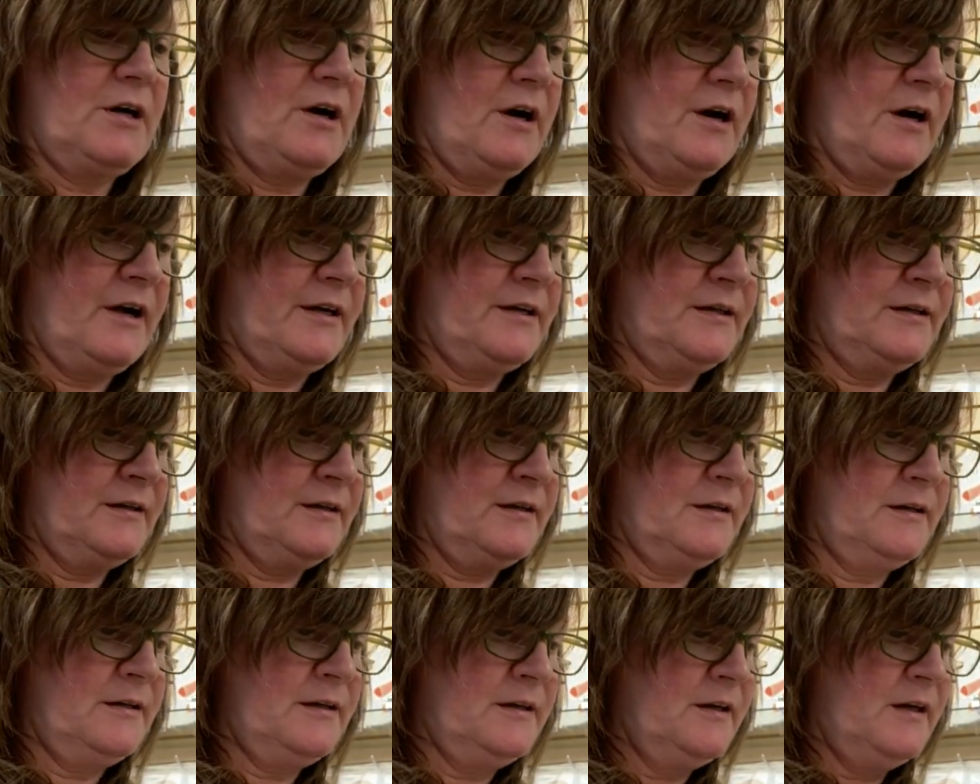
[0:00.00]

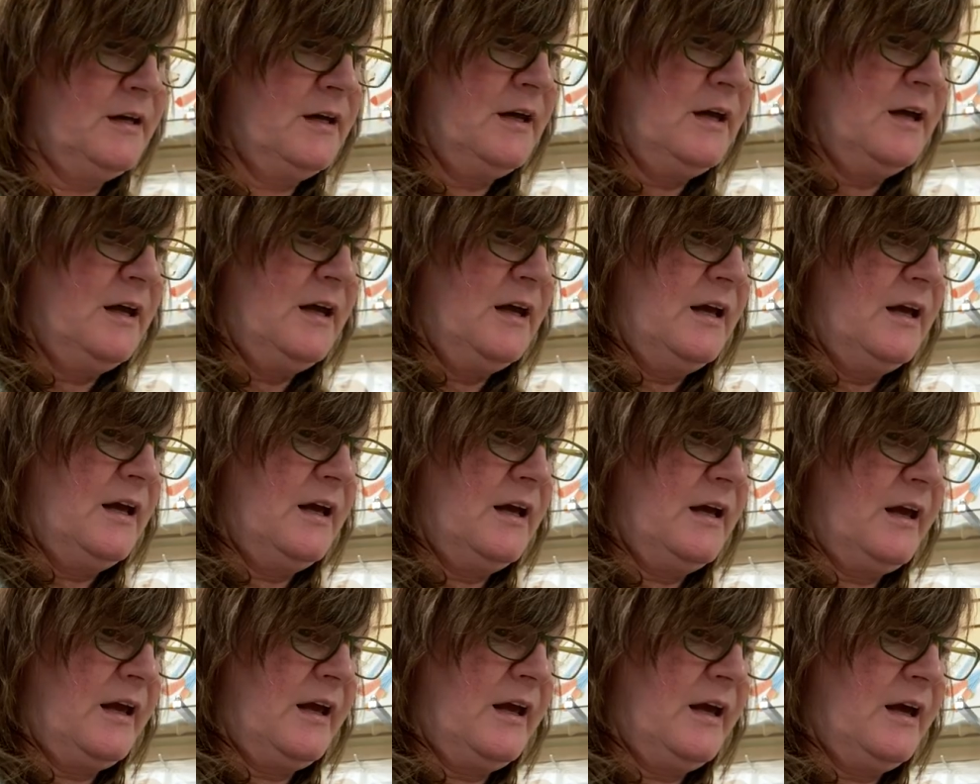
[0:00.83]
cotton
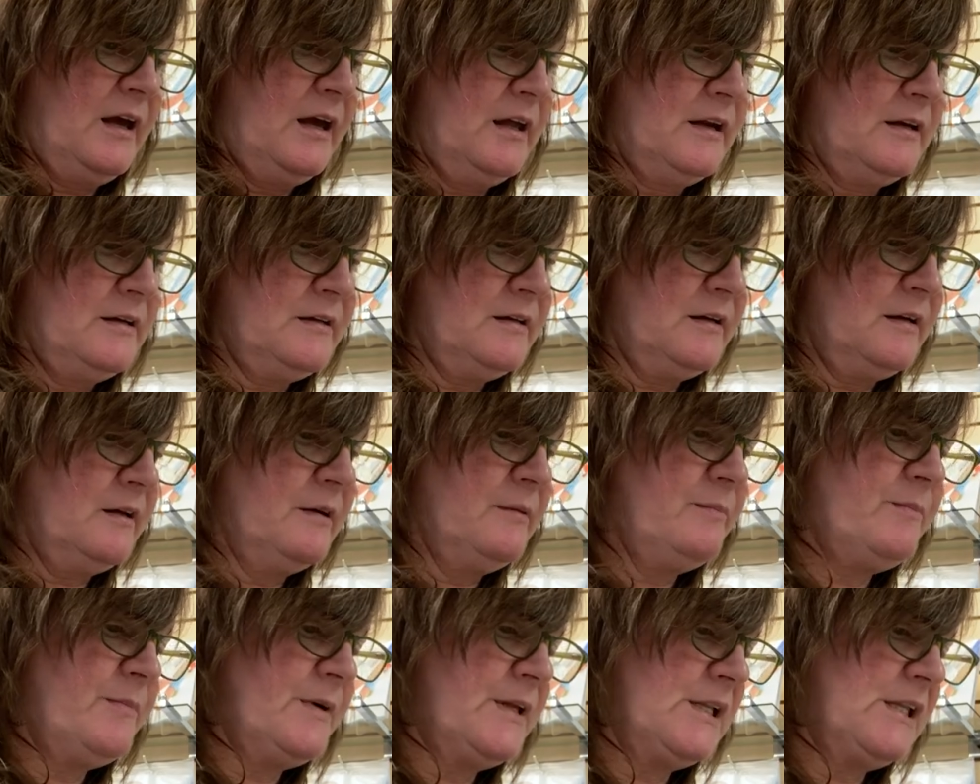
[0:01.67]
and I
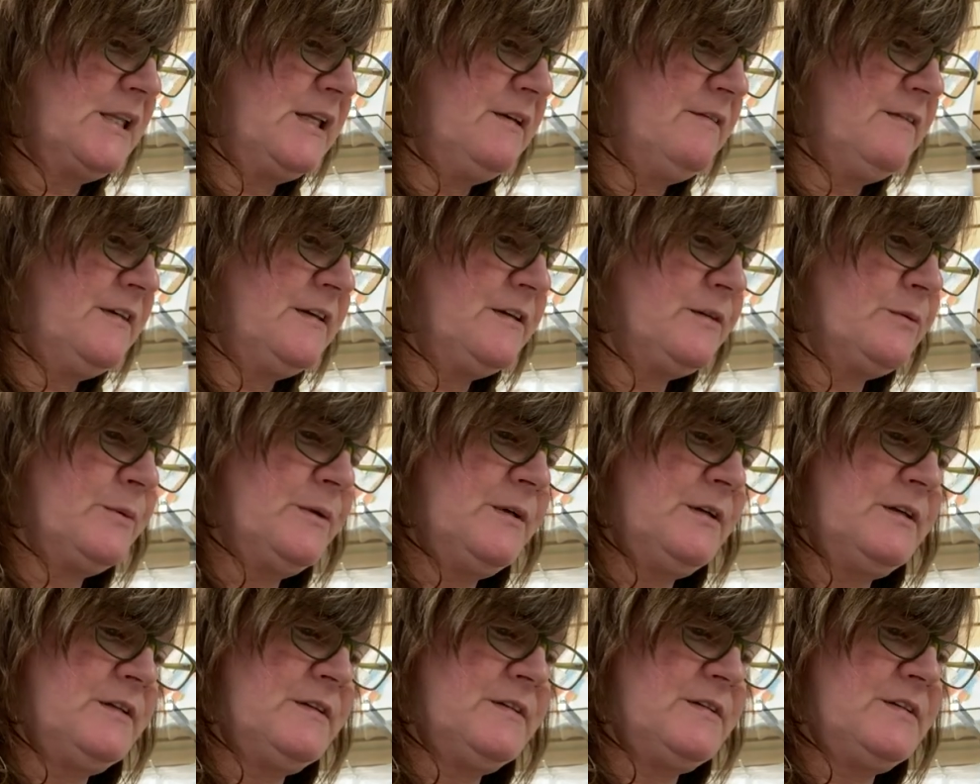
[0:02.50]
believe this one
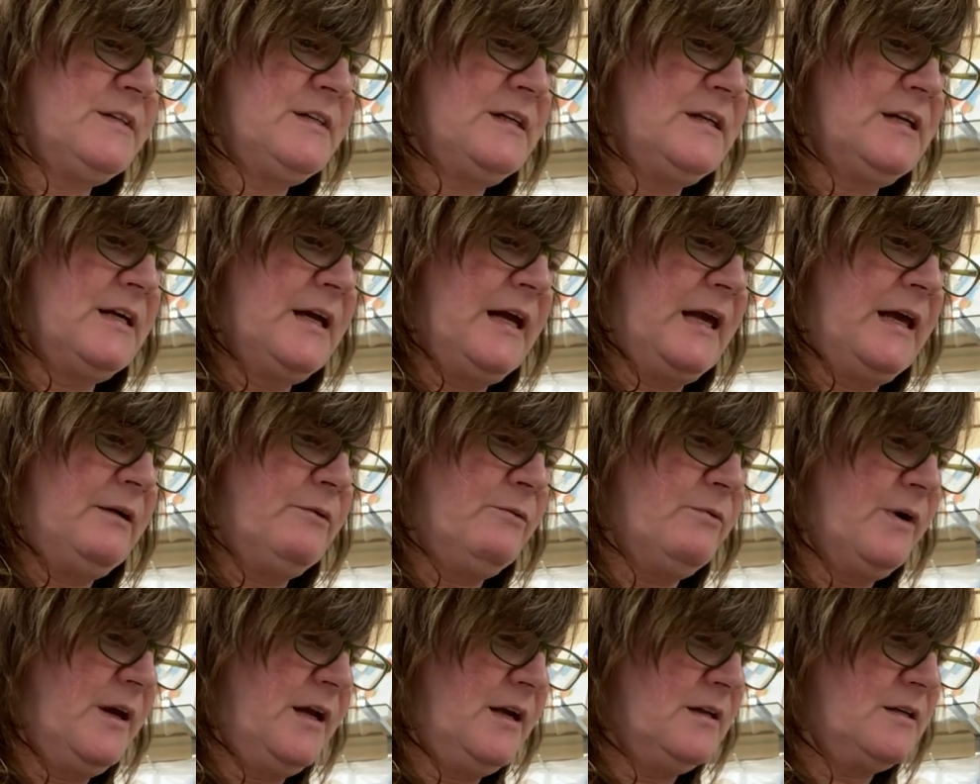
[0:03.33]
is DK
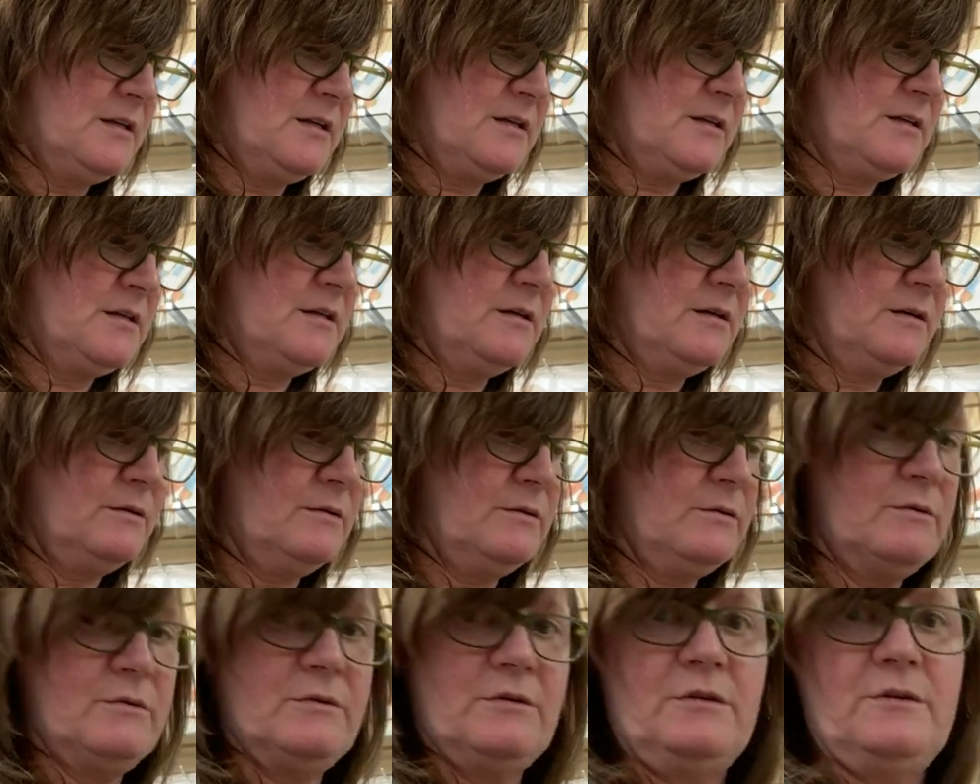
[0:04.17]
weight
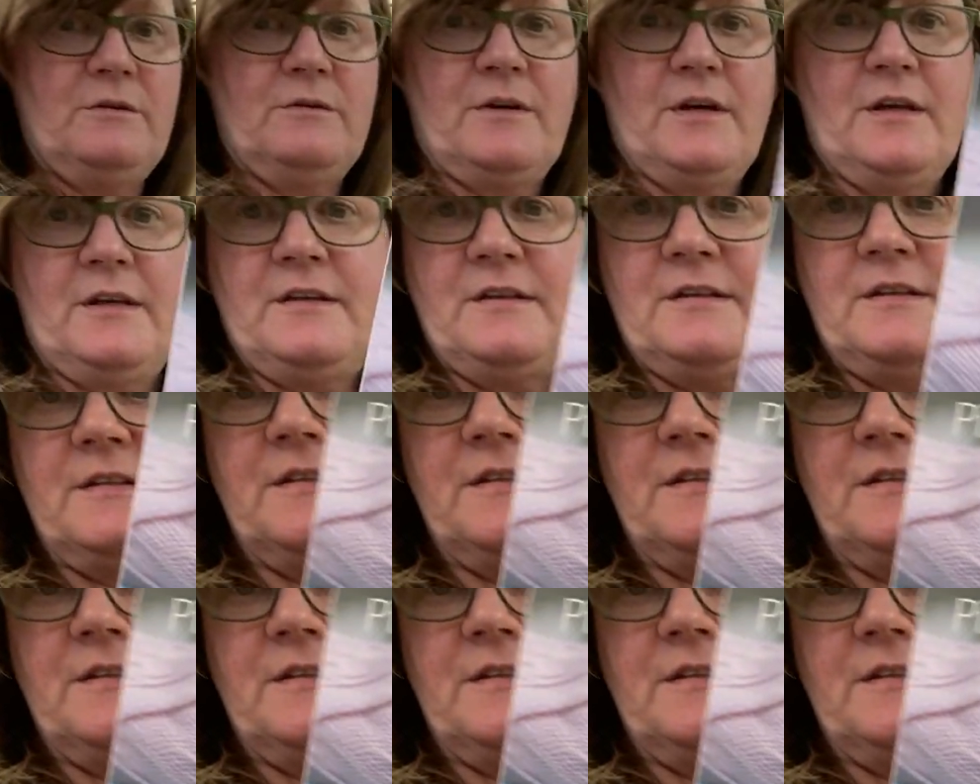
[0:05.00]
2. You can